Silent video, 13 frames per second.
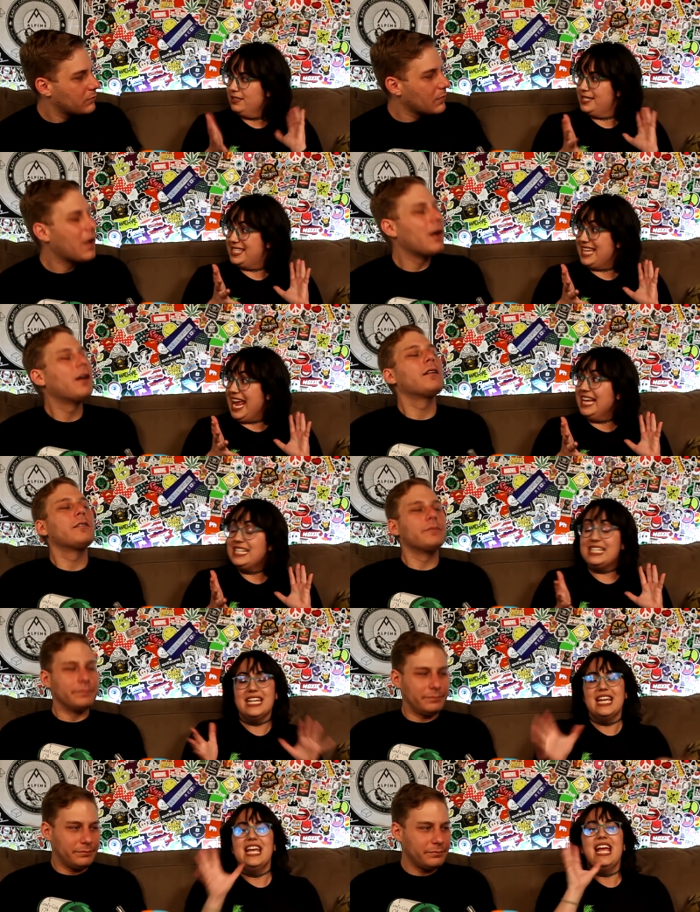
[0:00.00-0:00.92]
Speaker 1: state,
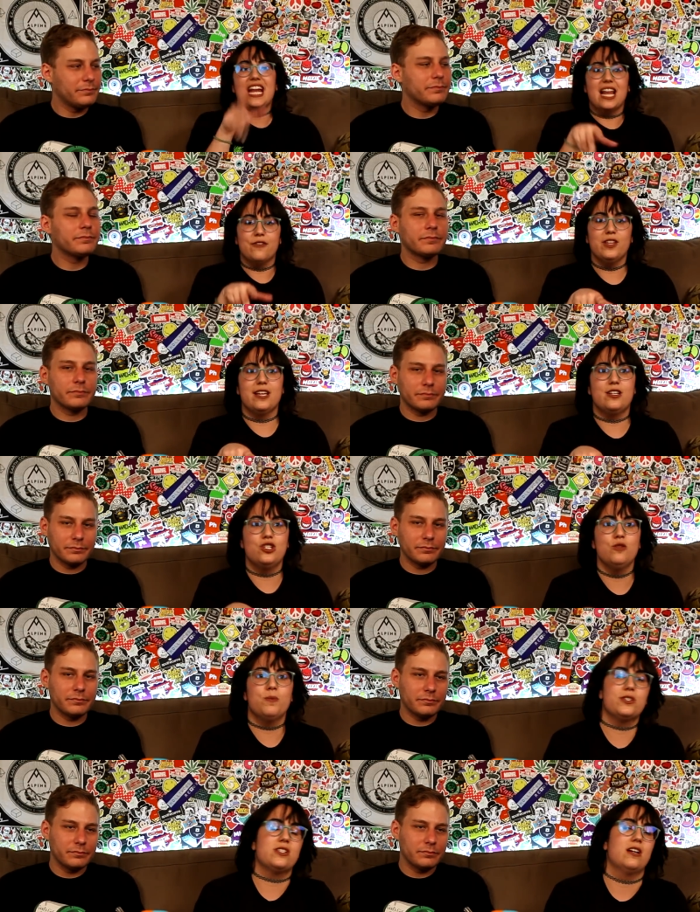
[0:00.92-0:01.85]
mm-hmm. and I feel like
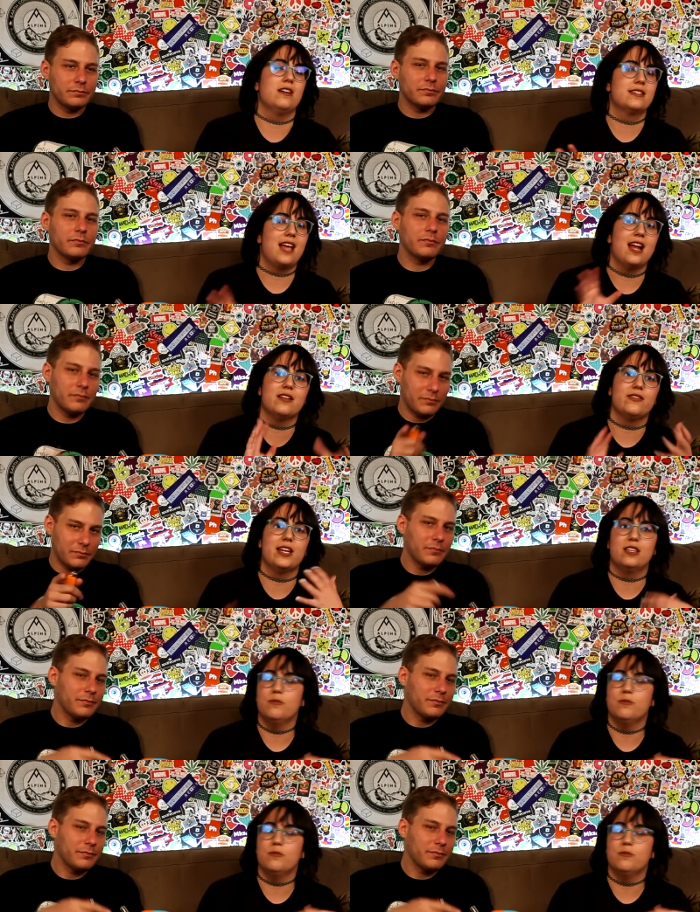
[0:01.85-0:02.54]
Superstar is kind of like the